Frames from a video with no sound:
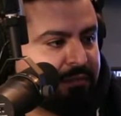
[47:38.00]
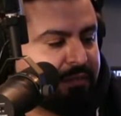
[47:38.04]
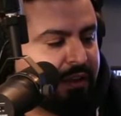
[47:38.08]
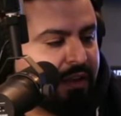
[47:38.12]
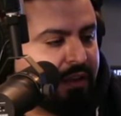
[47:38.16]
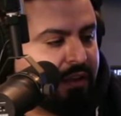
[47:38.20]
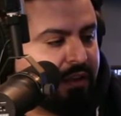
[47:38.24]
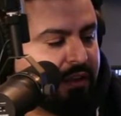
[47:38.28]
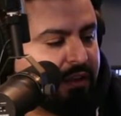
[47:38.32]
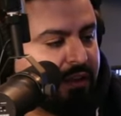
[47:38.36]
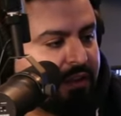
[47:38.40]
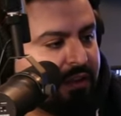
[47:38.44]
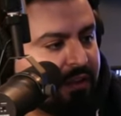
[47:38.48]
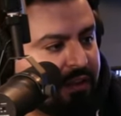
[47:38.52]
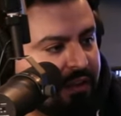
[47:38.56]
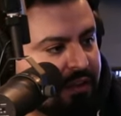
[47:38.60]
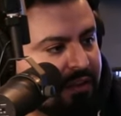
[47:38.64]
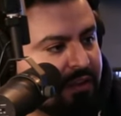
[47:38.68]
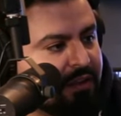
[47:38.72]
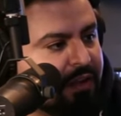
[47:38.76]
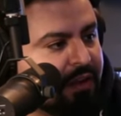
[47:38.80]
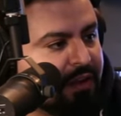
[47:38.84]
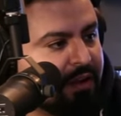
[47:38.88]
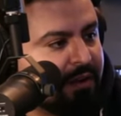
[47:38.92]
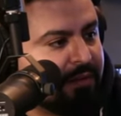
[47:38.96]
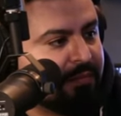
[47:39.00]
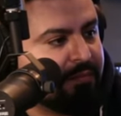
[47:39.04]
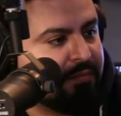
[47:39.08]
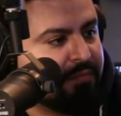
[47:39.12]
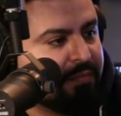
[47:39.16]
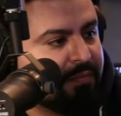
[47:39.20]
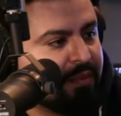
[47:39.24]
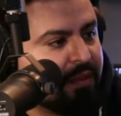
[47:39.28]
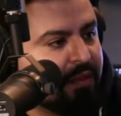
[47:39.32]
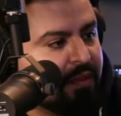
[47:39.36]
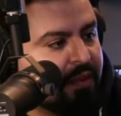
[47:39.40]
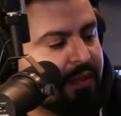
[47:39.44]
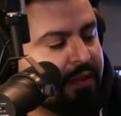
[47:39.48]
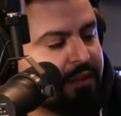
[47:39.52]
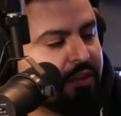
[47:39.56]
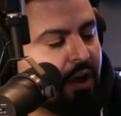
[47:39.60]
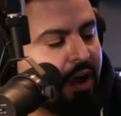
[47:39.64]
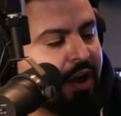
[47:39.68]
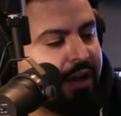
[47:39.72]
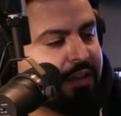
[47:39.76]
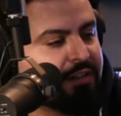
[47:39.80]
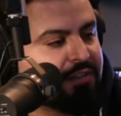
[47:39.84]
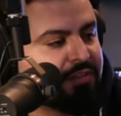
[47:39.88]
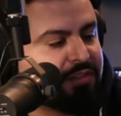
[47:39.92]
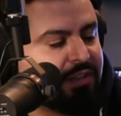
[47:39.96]
thing. Yeah. No,
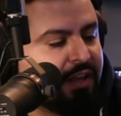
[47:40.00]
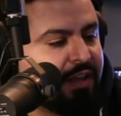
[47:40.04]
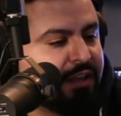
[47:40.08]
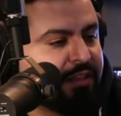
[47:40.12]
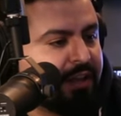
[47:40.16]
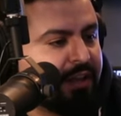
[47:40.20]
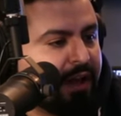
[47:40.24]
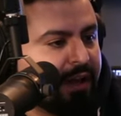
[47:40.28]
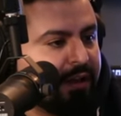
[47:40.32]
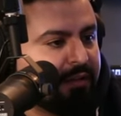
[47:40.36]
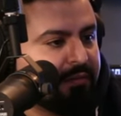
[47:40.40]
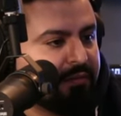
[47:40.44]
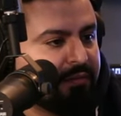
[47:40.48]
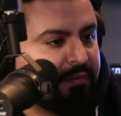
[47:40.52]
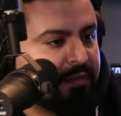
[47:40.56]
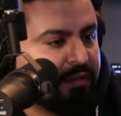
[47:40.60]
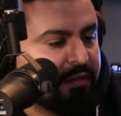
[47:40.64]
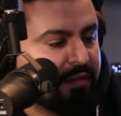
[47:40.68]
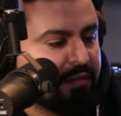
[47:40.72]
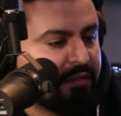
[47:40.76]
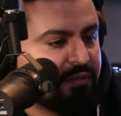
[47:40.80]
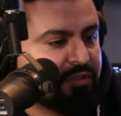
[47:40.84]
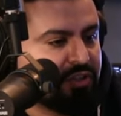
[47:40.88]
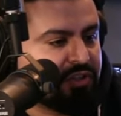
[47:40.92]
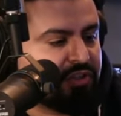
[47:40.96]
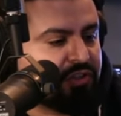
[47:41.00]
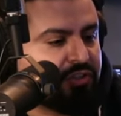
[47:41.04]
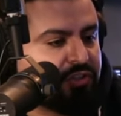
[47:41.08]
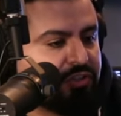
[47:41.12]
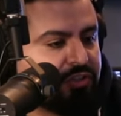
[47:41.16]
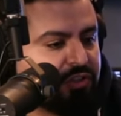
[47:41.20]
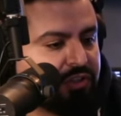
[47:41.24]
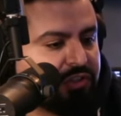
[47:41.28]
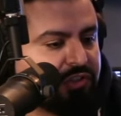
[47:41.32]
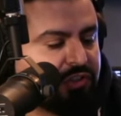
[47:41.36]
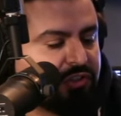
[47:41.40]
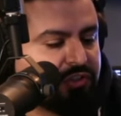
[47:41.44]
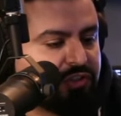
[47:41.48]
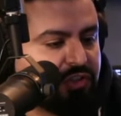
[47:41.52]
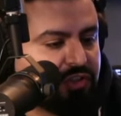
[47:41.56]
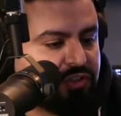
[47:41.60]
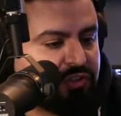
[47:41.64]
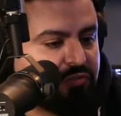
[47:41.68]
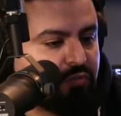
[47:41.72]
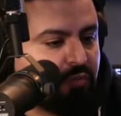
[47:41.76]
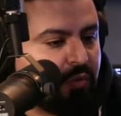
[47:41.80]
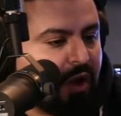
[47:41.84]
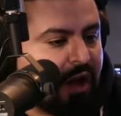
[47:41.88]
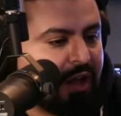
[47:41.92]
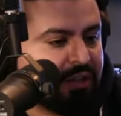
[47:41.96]
I understand that. Just just just
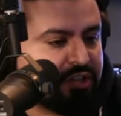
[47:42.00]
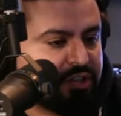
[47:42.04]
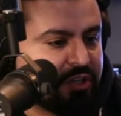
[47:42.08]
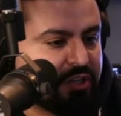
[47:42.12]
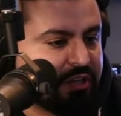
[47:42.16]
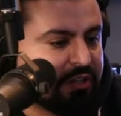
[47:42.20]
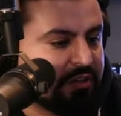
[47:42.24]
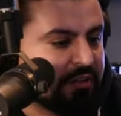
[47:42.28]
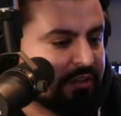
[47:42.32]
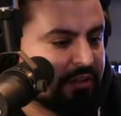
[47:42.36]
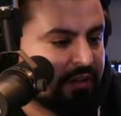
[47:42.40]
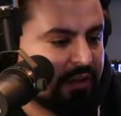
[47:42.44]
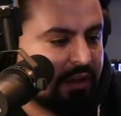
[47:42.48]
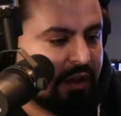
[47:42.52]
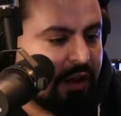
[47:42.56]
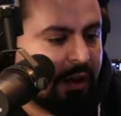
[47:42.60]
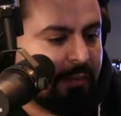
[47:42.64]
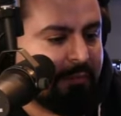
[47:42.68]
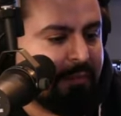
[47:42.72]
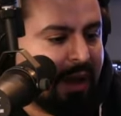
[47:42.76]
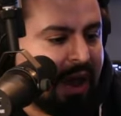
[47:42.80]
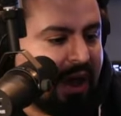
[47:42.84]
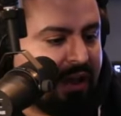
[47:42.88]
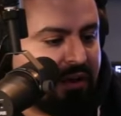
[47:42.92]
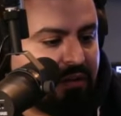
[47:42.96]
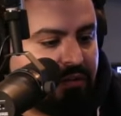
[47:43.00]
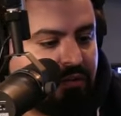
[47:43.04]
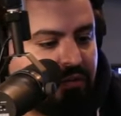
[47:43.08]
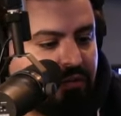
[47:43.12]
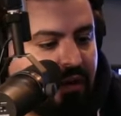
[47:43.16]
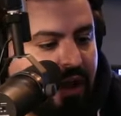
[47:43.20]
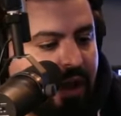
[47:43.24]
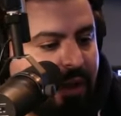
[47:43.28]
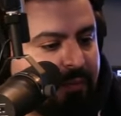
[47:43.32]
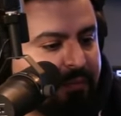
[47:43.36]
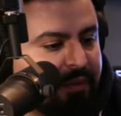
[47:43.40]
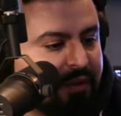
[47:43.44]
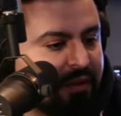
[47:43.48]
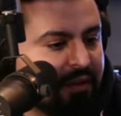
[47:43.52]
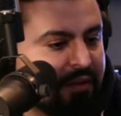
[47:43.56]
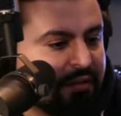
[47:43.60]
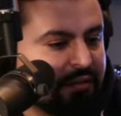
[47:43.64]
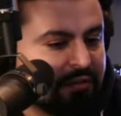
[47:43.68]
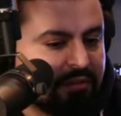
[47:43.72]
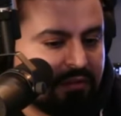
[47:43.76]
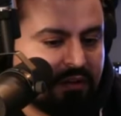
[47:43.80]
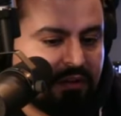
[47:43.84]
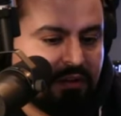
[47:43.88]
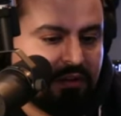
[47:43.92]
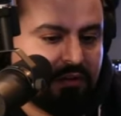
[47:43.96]
watching a battle rap and
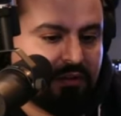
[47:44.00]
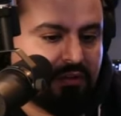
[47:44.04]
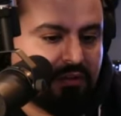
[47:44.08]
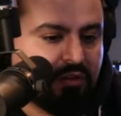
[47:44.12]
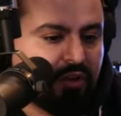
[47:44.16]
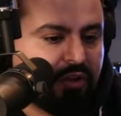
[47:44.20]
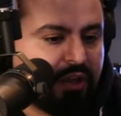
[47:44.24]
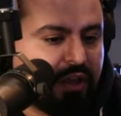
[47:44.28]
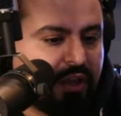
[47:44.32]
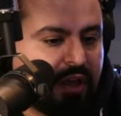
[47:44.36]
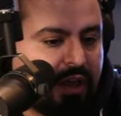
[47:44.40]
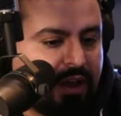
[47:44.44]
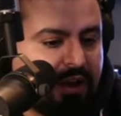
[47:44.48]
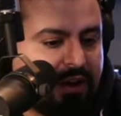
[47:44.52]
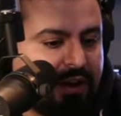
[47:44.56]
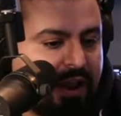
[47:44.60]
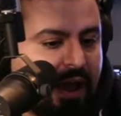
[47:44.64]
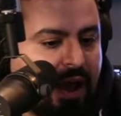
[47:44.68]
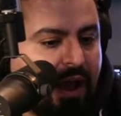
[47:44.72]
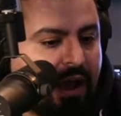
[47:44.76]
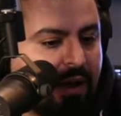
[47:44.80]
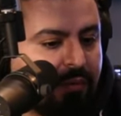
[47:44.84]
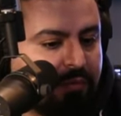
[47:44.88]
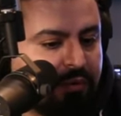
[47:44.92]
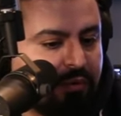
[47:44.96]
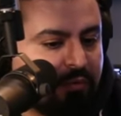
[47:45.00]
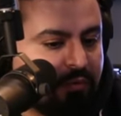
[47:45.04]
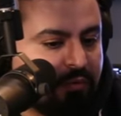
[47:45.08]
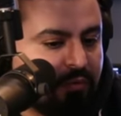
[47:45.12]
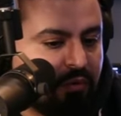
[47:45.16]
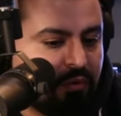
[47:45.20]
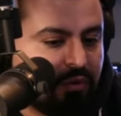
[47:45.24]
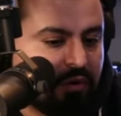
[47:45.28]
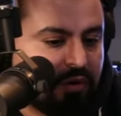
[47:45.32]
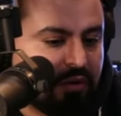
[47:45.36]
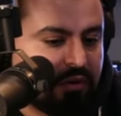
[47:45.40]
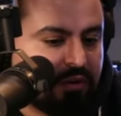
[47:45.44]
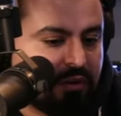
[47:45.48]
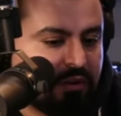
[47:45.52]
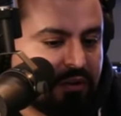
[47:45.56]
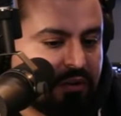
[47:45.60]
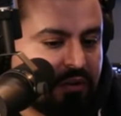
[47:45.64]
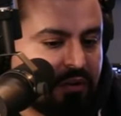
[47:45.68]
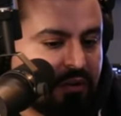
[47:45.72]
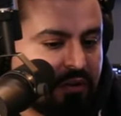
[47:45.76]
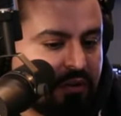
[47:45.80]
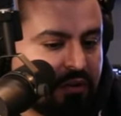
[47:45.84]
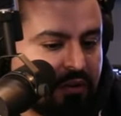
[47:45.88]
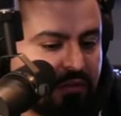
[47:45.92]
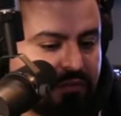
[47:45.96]
then looking at an album or, you
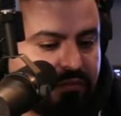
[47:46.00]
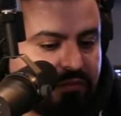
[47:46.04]
know,